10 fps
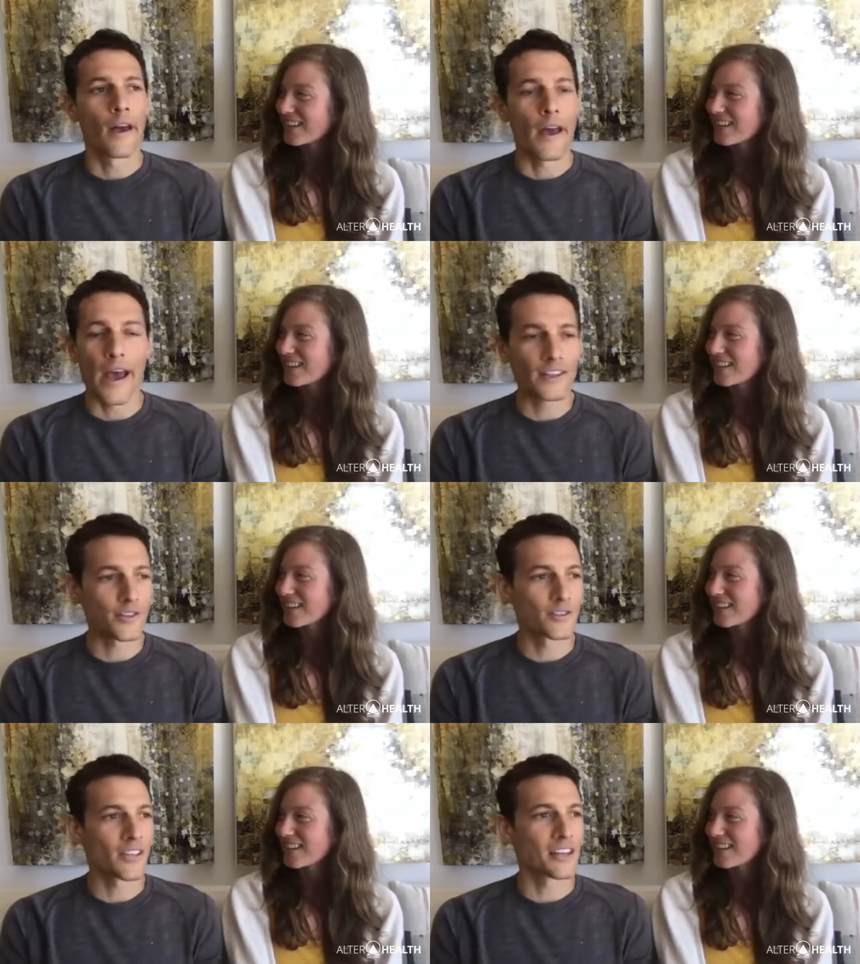
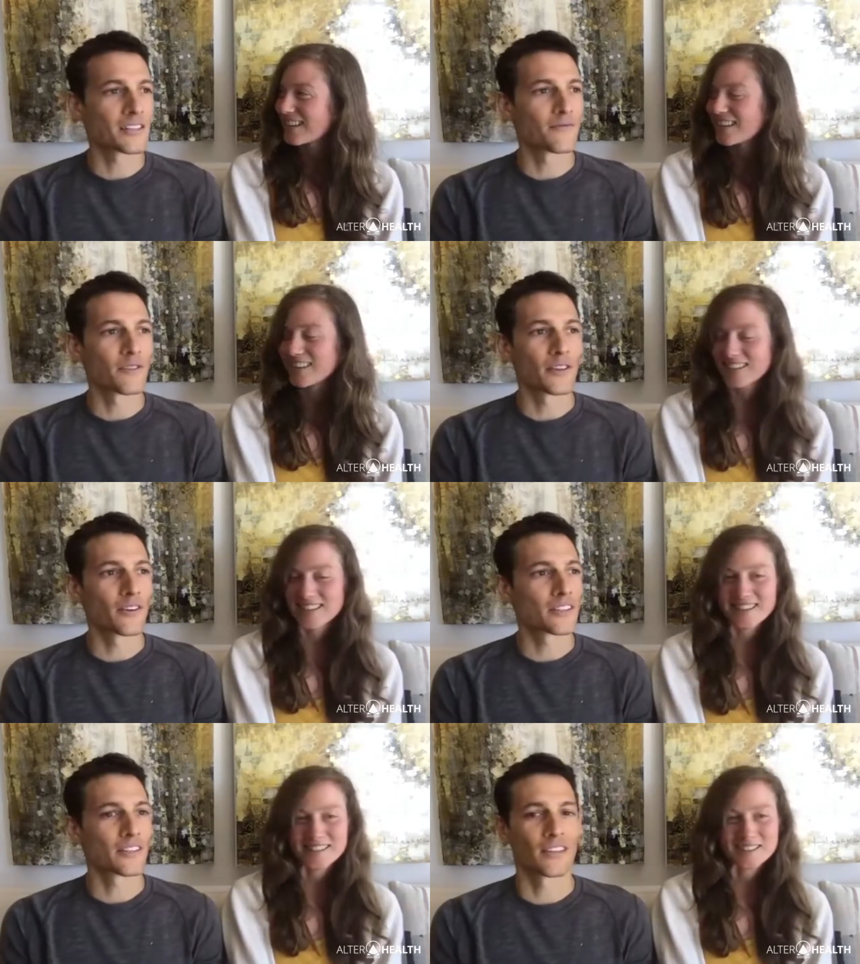Speaker 1: exercising
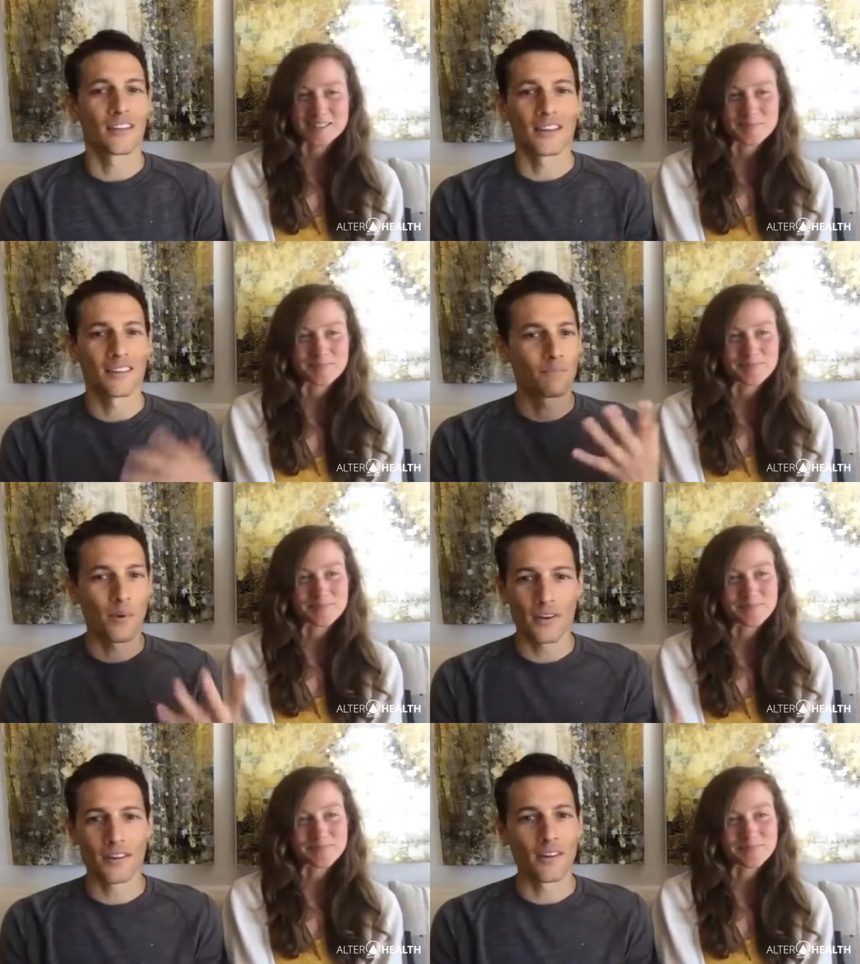vigorously and,
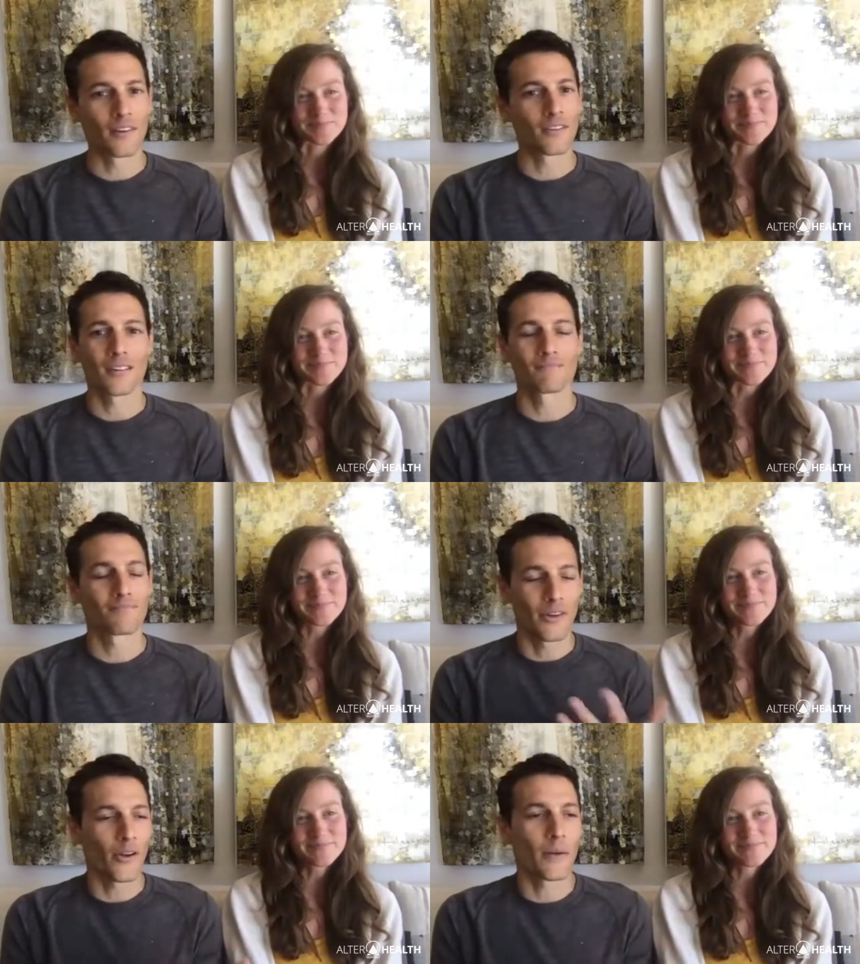you know,
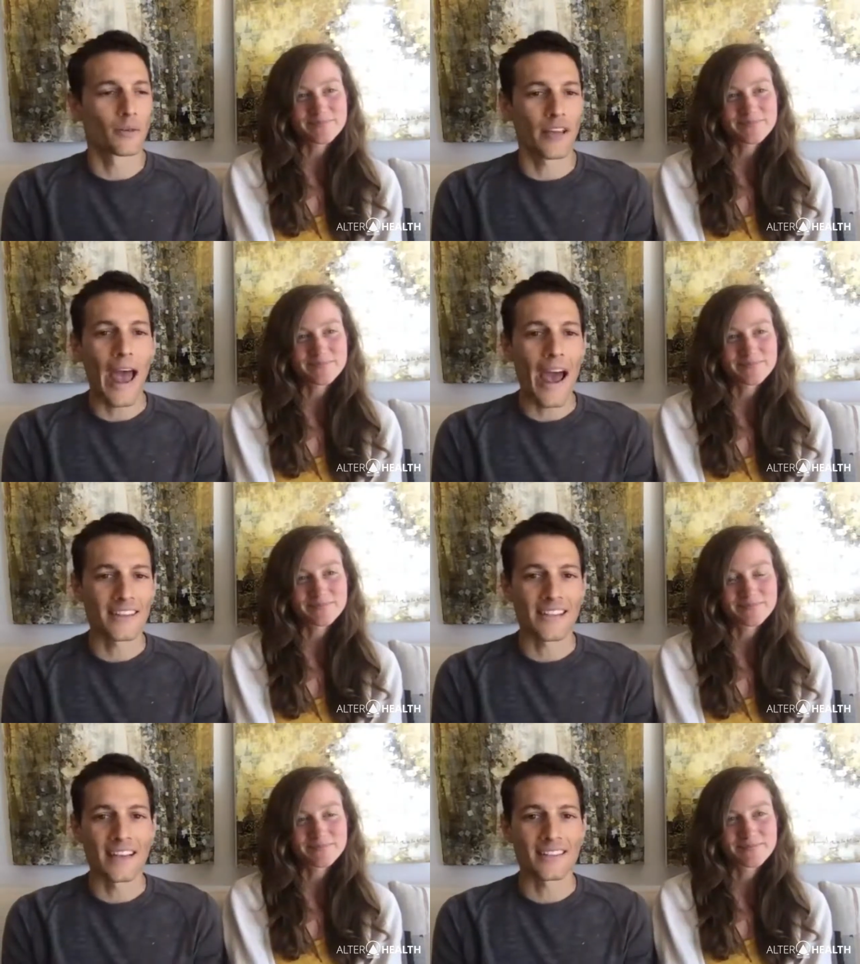you're able to
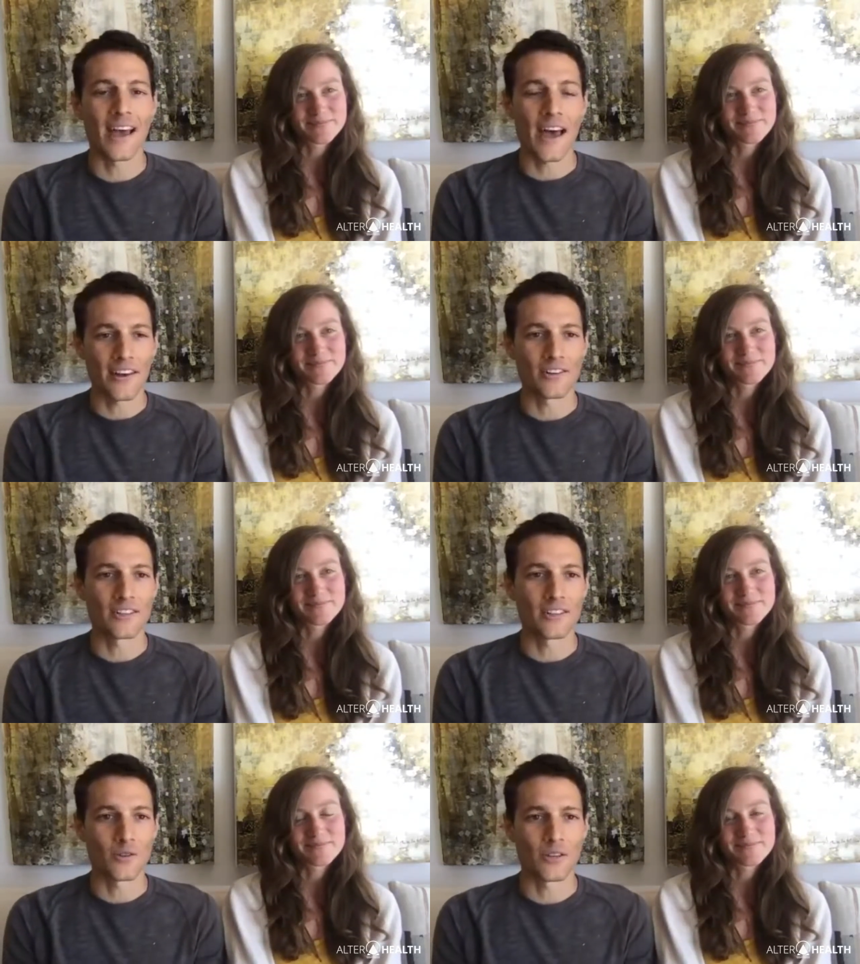access that energy
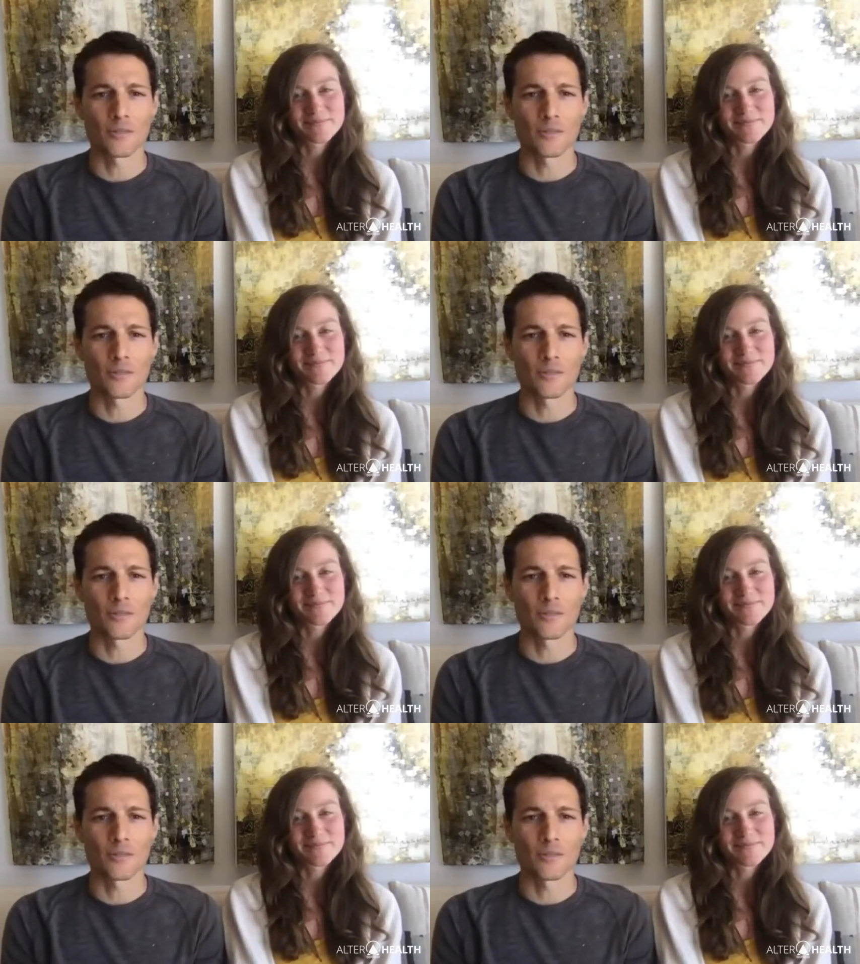storage.